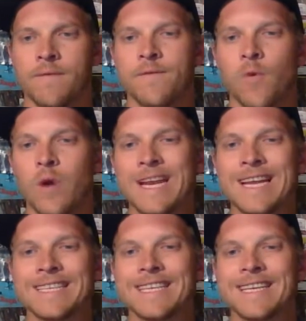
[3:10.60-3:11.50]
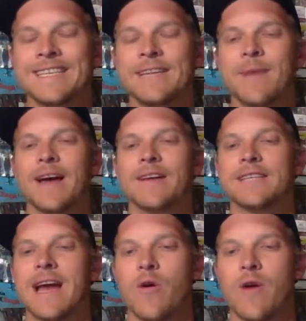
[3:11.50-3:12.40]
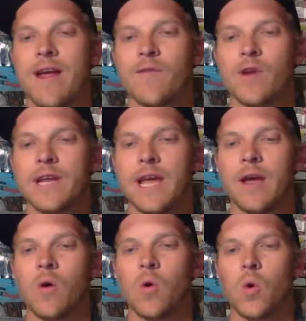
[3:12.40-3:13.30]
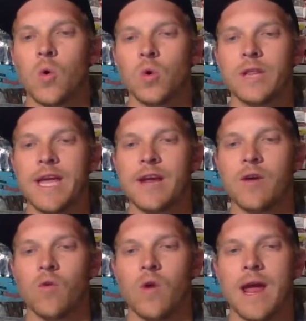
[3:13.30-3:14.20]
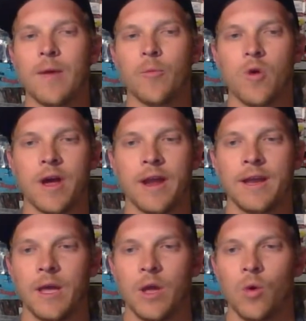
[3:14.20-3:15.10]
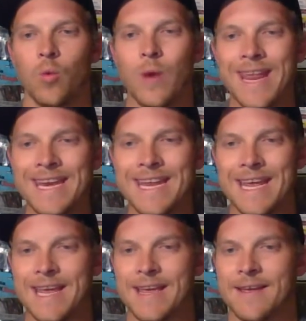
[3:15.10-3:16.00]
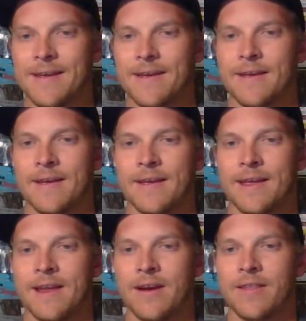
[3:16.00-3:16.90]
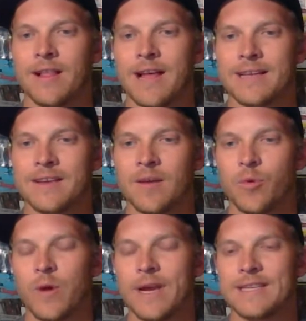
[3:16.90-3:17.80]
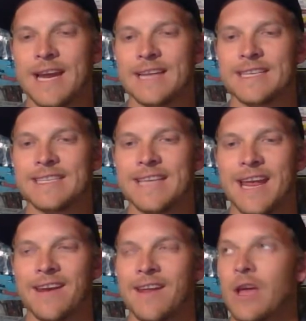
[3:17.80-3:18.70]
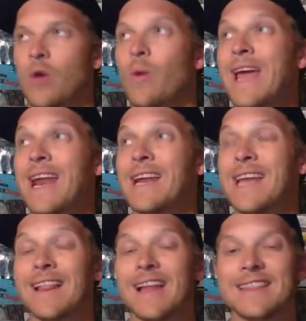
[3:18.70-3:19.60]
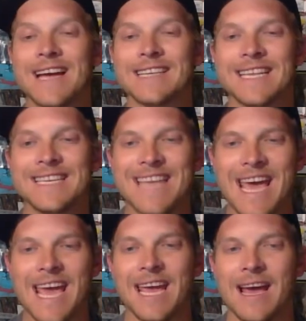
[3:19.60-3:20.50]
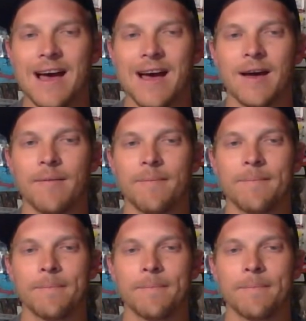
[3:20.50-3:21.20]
40 to 60 miles an hour every day. Holy crap, Ryan. Windy here the last couple weeks. That is insane. We had a day like that today. Um,